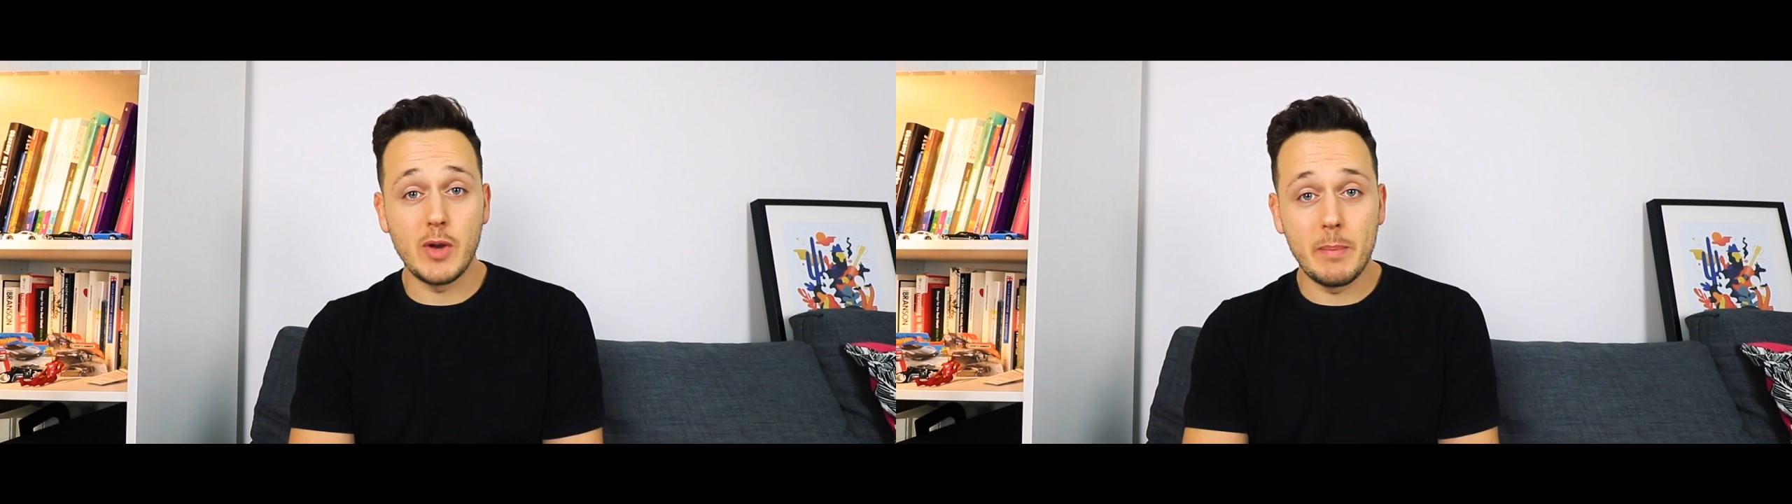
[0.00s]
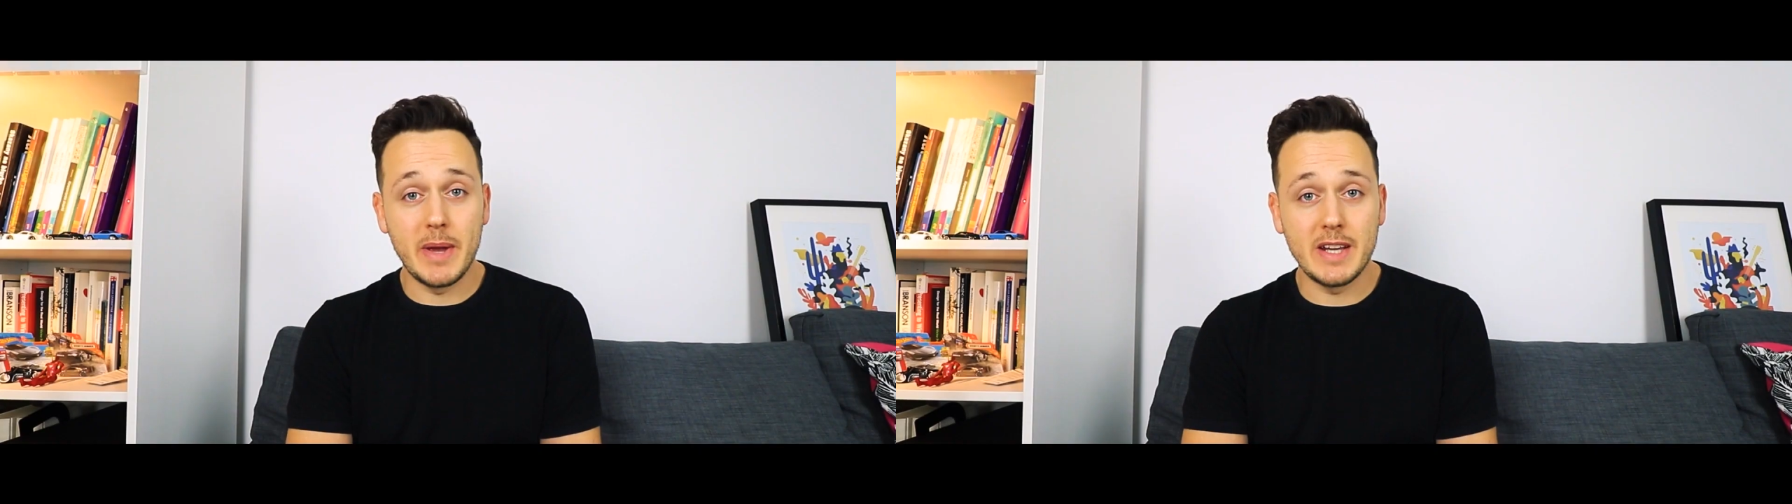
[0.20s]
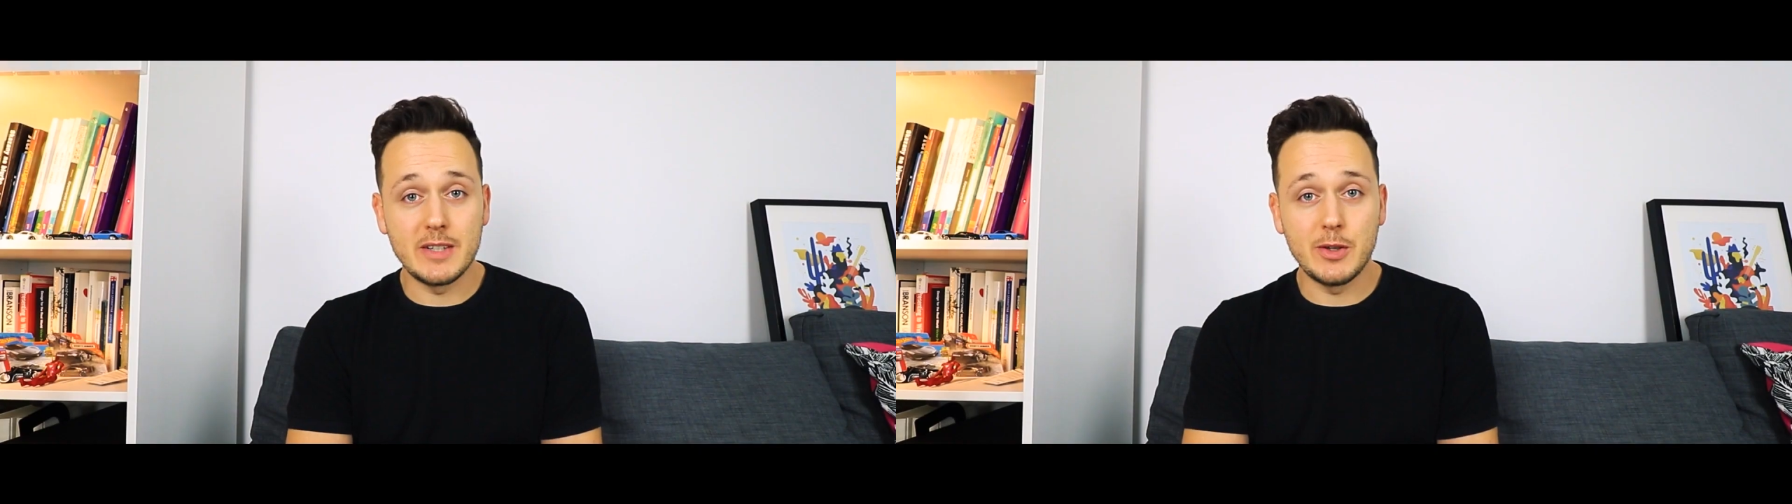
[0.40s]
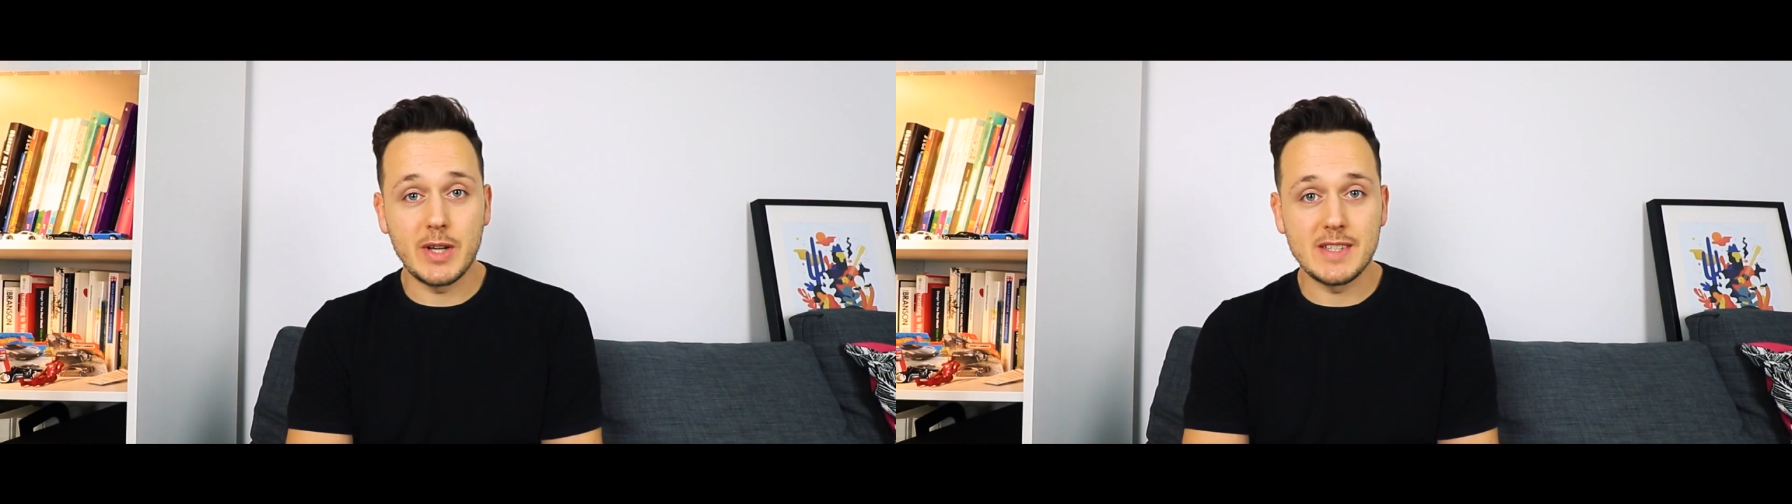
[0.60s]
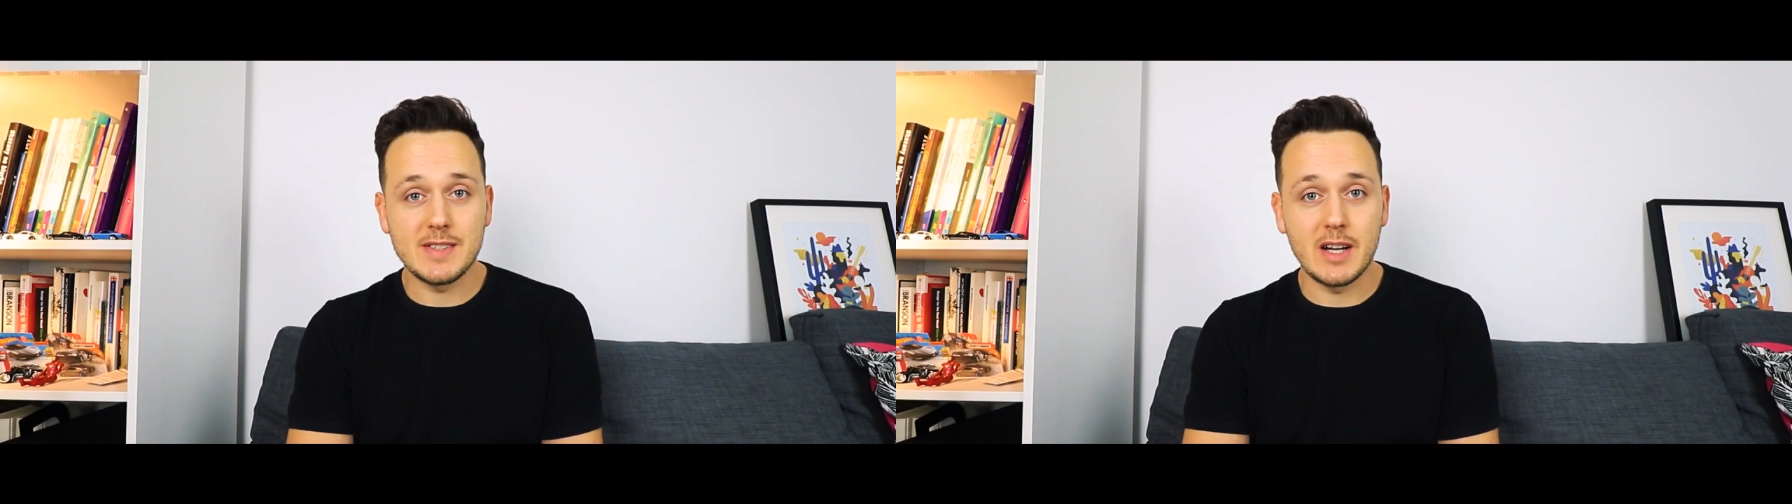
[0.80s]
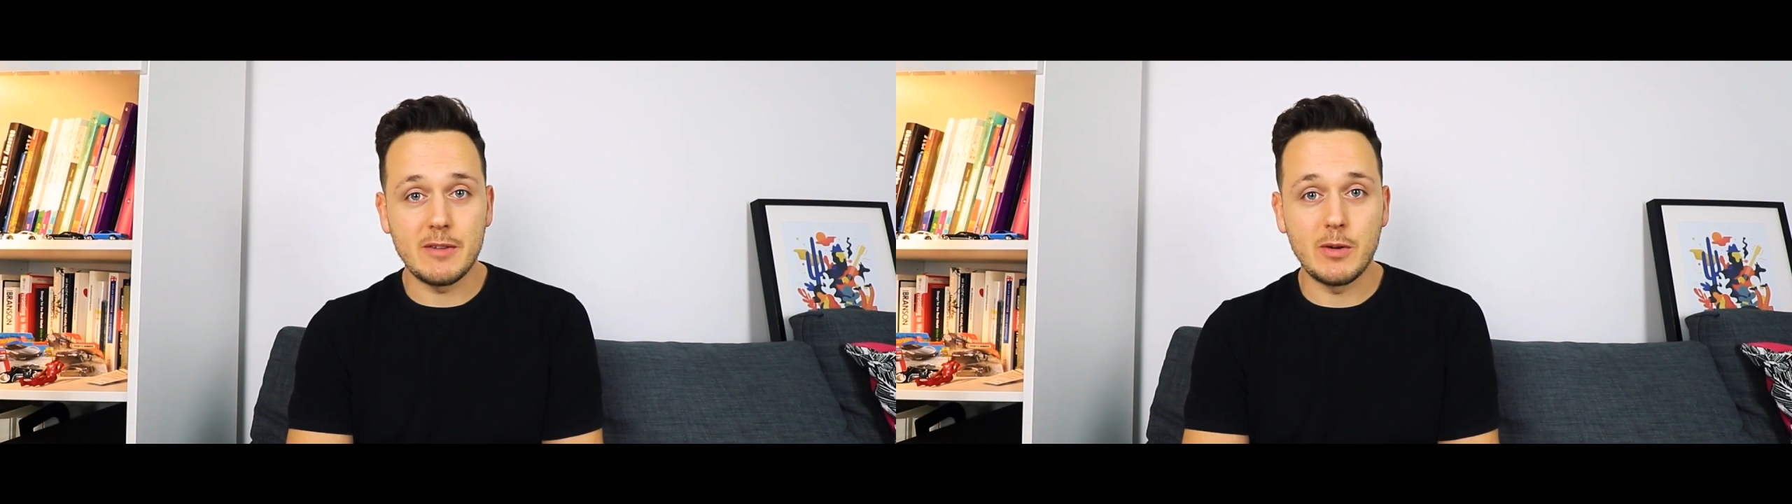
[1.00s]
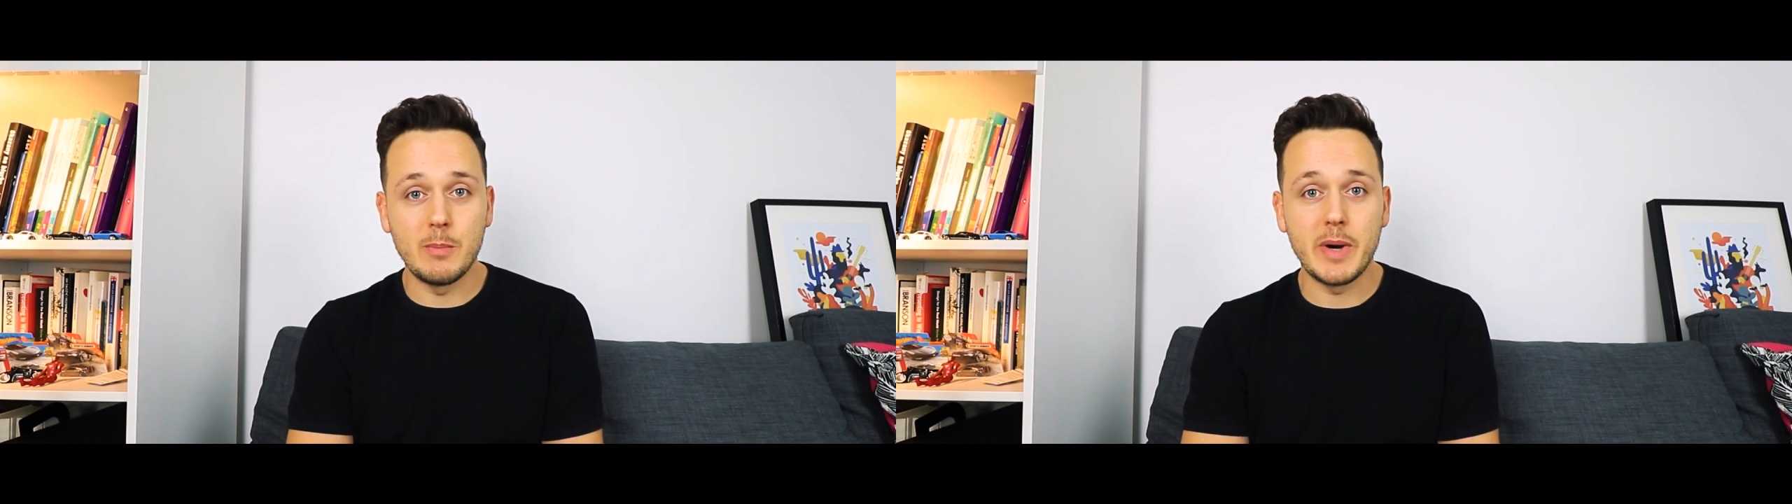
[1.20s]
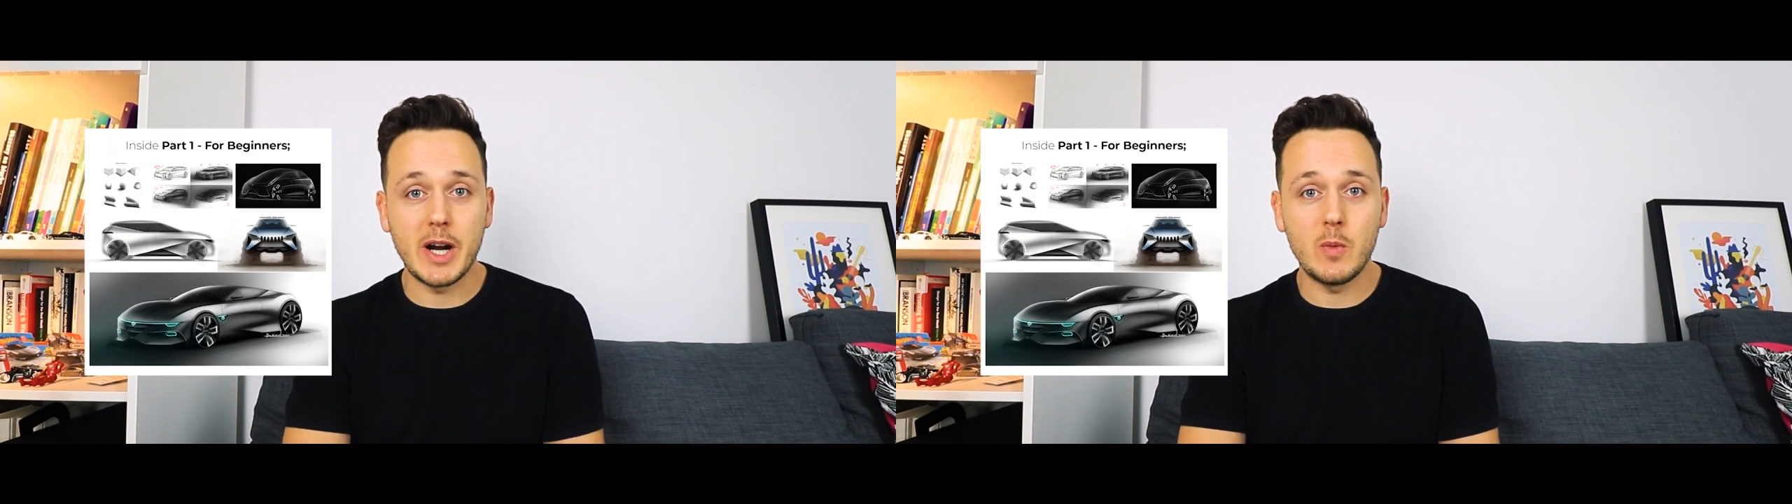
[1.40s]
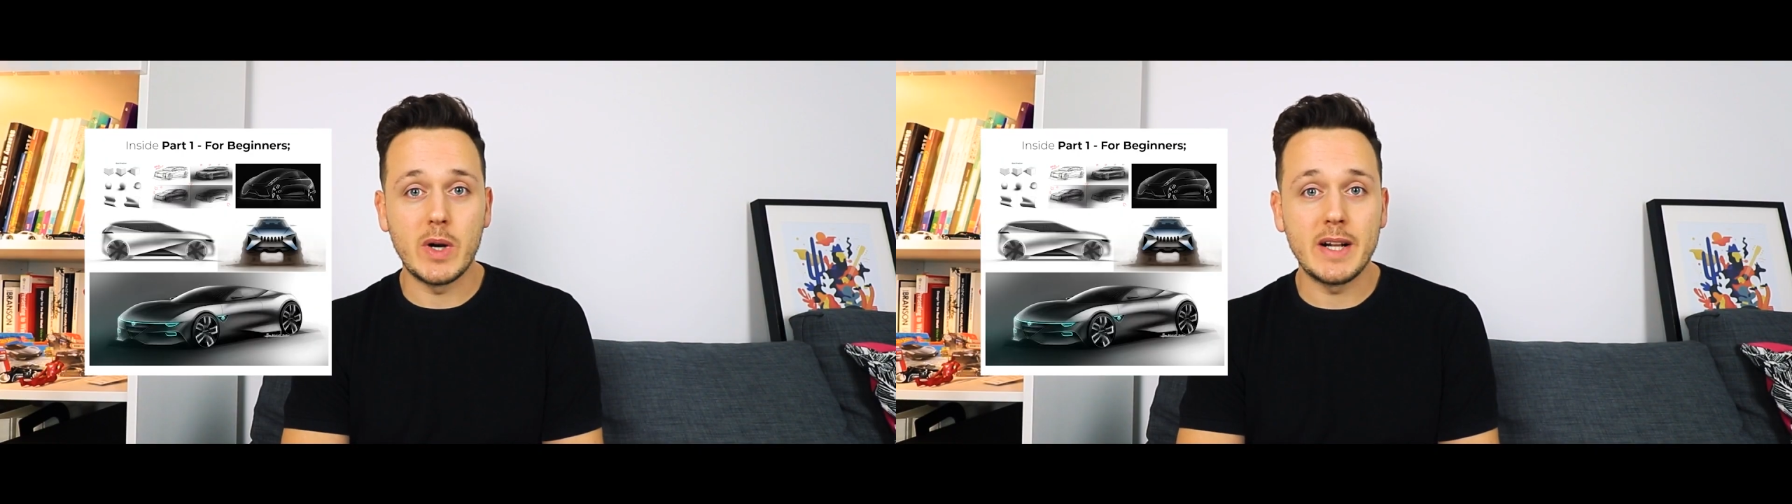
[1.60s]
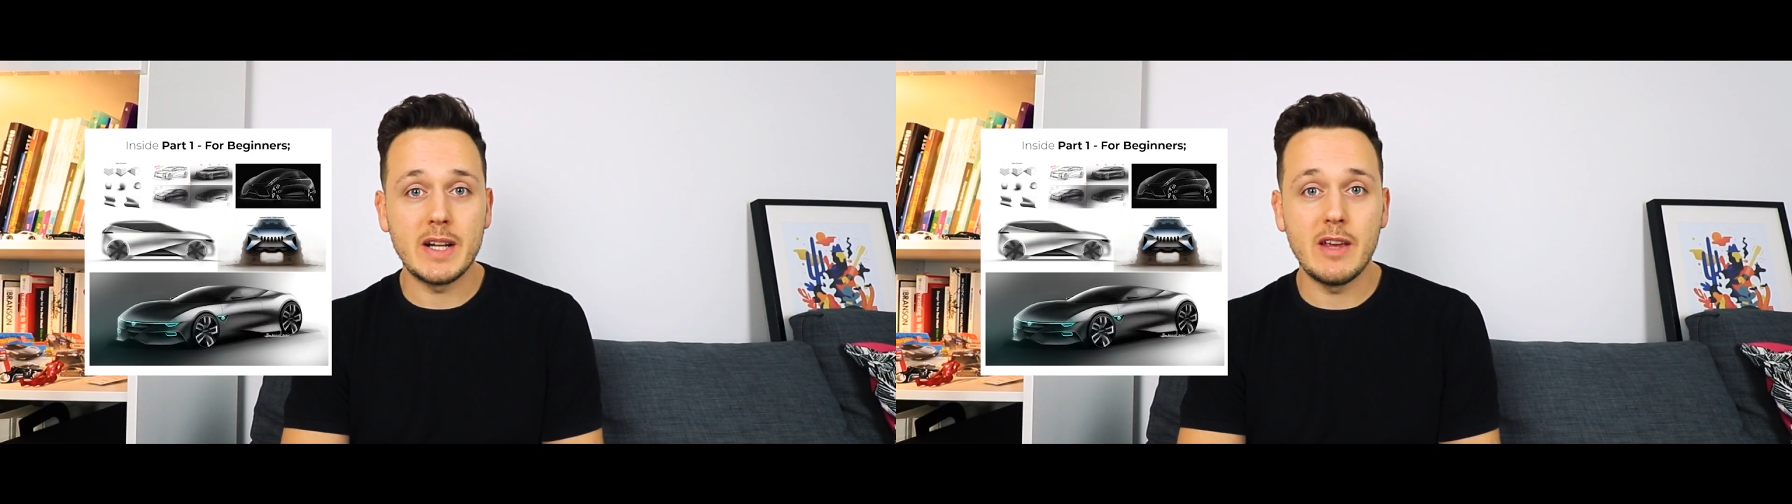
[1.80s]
you are beginner, you can start from part 1.